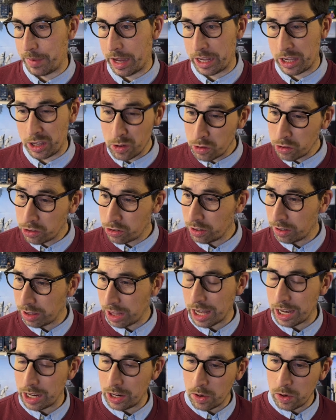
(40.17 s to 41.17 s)
I used all
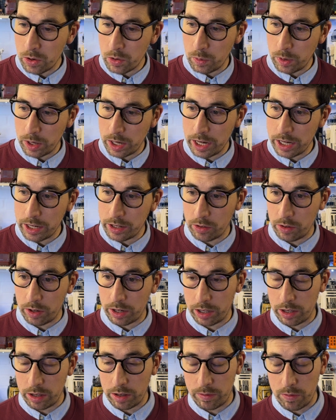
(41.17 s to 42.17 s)
that loan really during
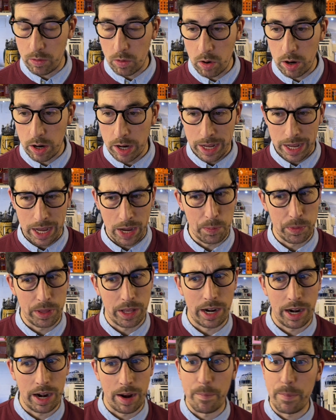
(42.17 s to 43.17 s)
Q4 and we
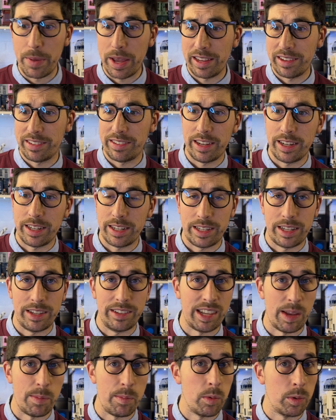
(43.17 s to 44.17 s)
did an amazing
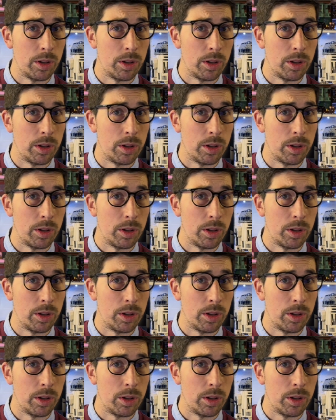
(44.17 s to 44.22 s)
December.